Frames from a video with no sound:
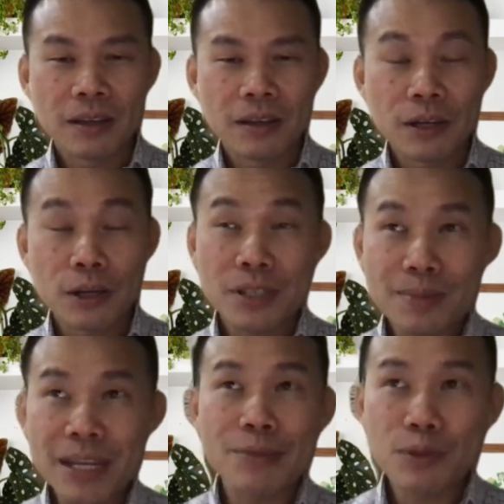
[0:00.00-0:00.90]
You know,
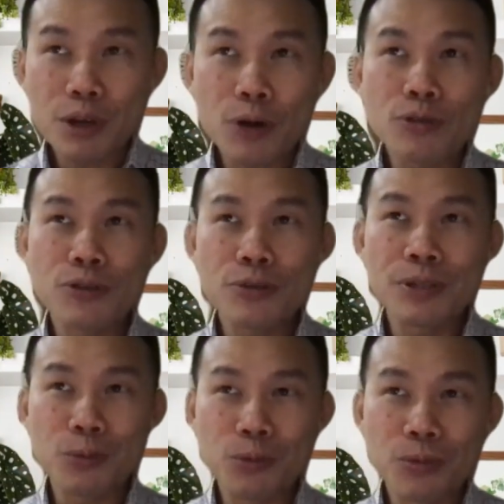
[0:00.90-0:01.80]
sometimes we go through
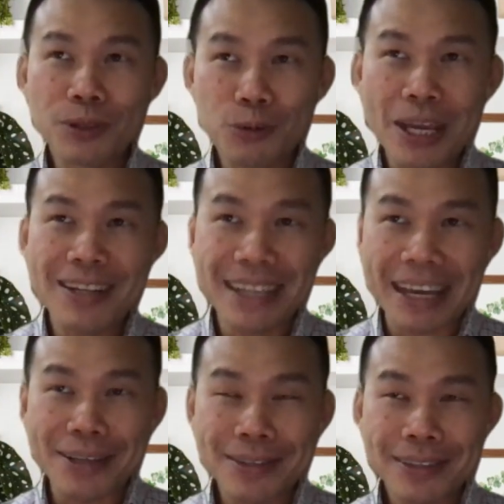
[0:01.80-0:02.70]
the
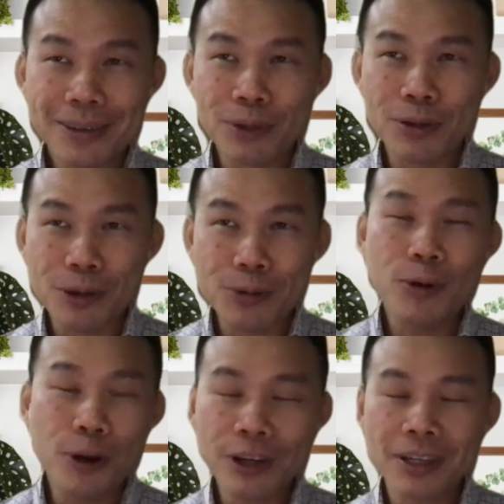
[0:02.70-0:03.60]
weekdays, we go to
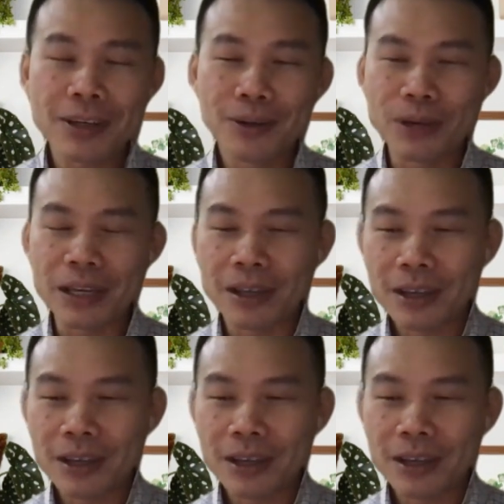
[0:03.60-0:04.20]
work, we